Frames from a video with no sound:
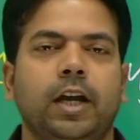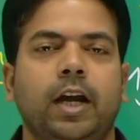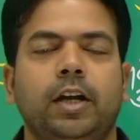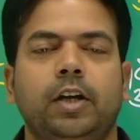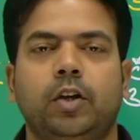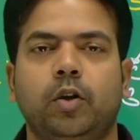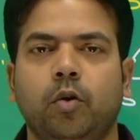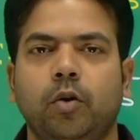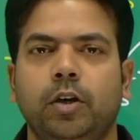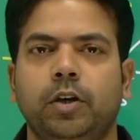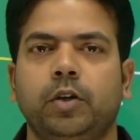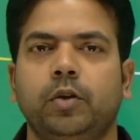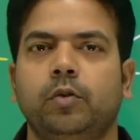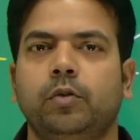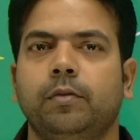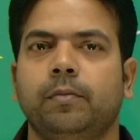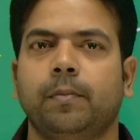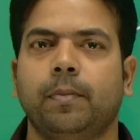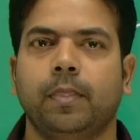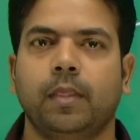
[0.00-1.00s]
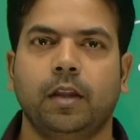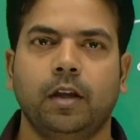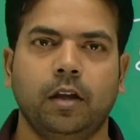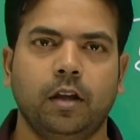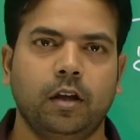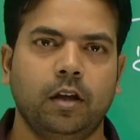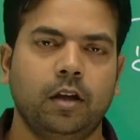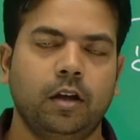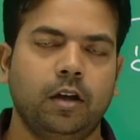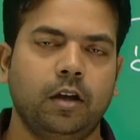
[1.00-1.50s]
I told you
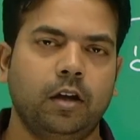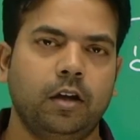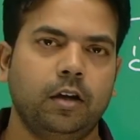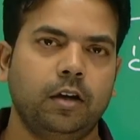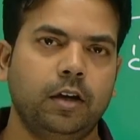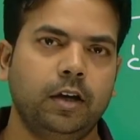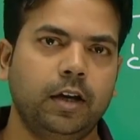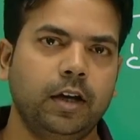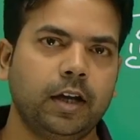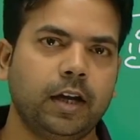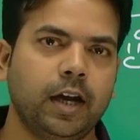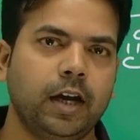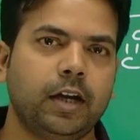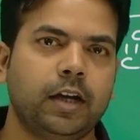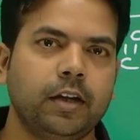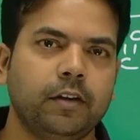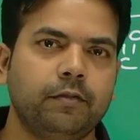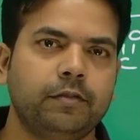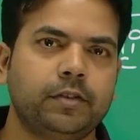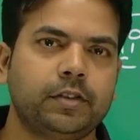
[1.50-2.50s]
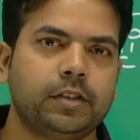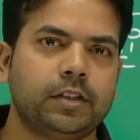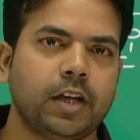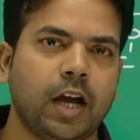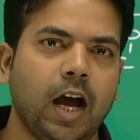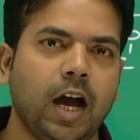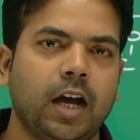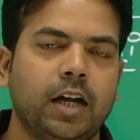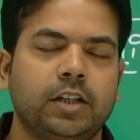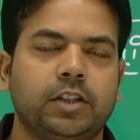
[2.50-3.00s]
negative
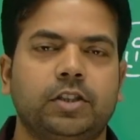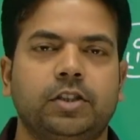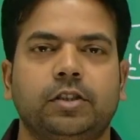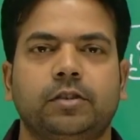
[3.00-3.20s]
charge